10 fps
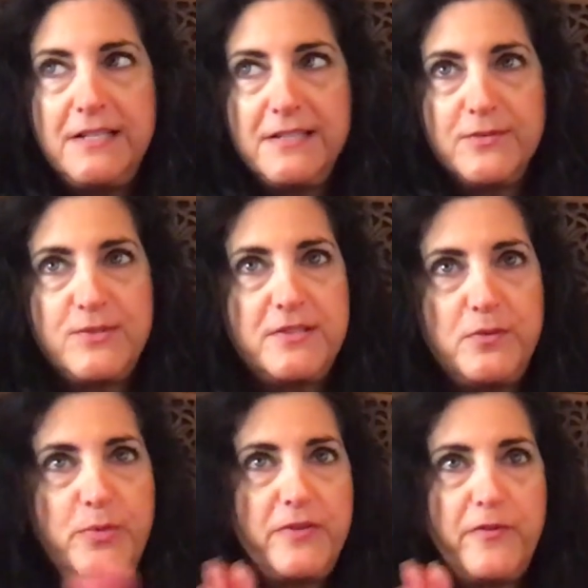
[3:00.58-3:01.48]
it was a little
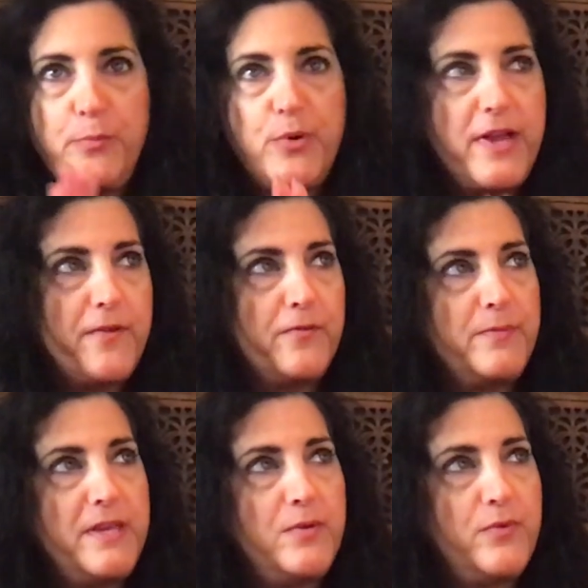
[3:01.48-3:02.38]
bit of a break for
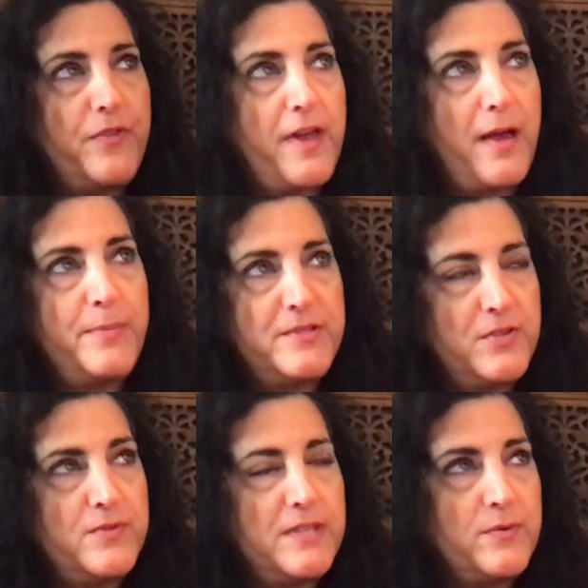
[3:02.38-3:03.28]
me with the
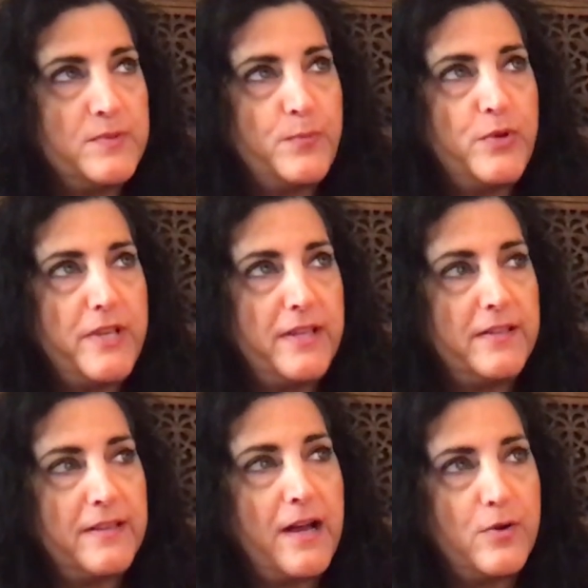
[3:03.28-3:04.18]
episodes I was putting
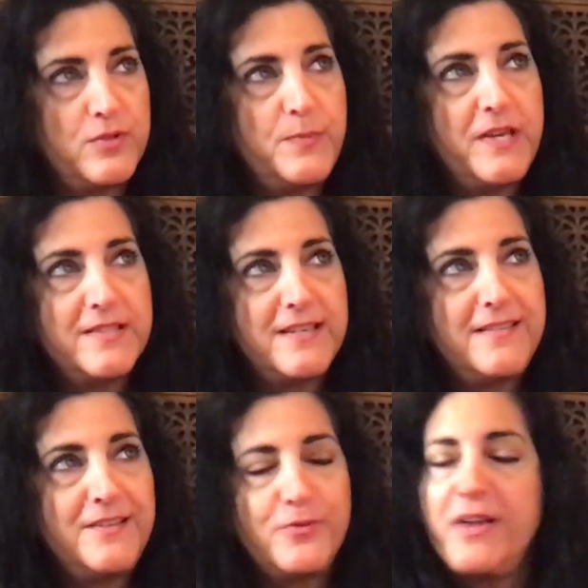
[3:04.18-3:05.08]
out because
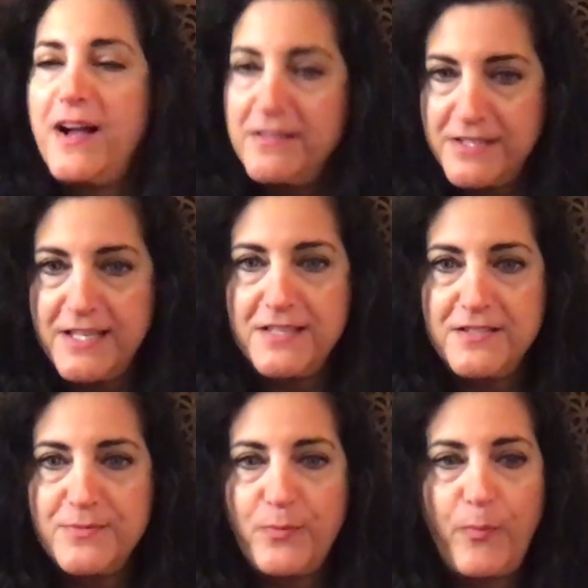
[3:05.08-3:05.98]
the
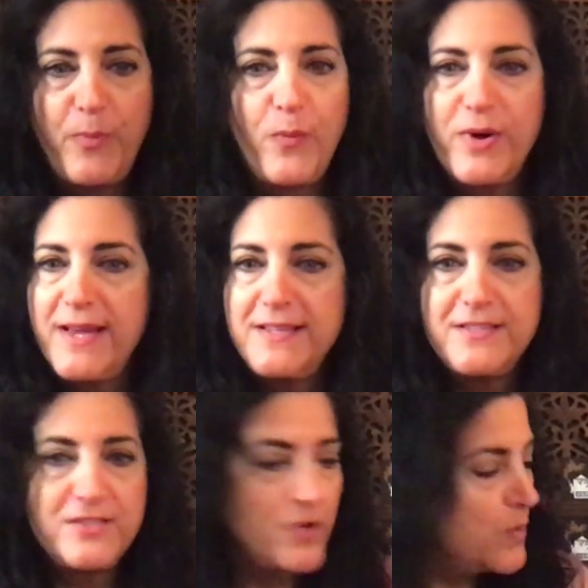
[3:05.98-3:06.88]
holidays. But what I
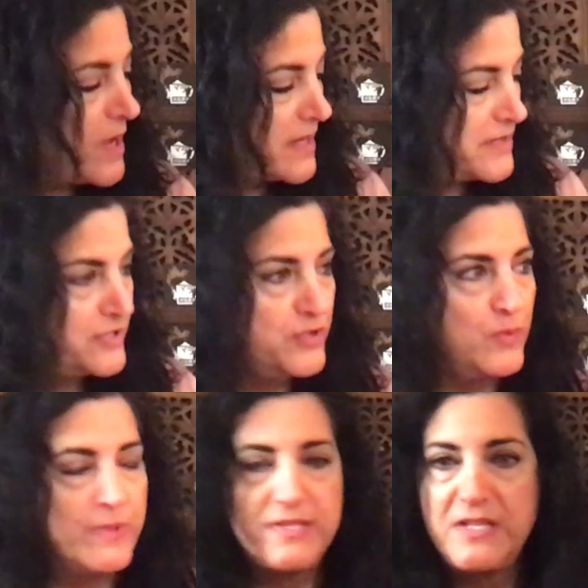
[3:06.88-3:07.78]
so got into,
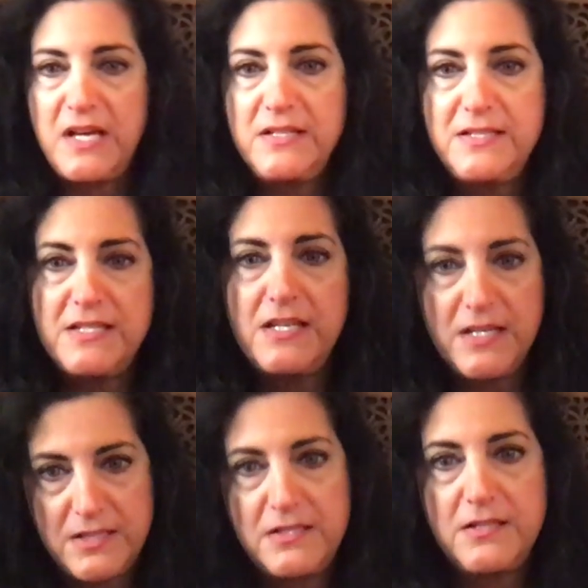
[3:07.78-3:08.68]
besides
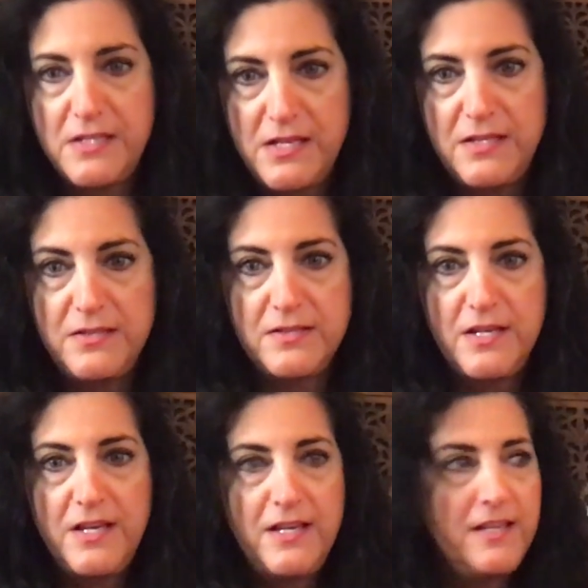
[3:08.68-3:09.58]
Tiesta Tea's
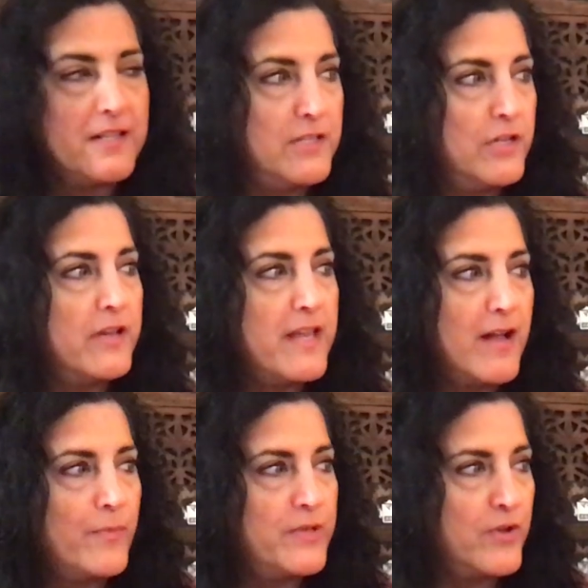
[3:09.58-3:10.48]
Nutty
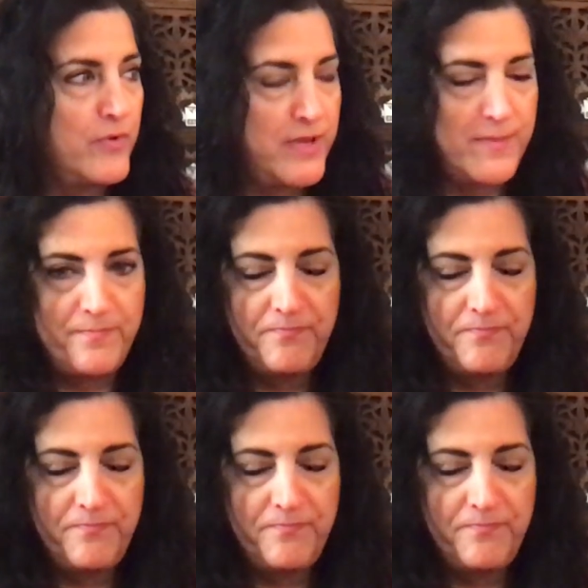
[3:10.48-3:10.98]
Almond Cream,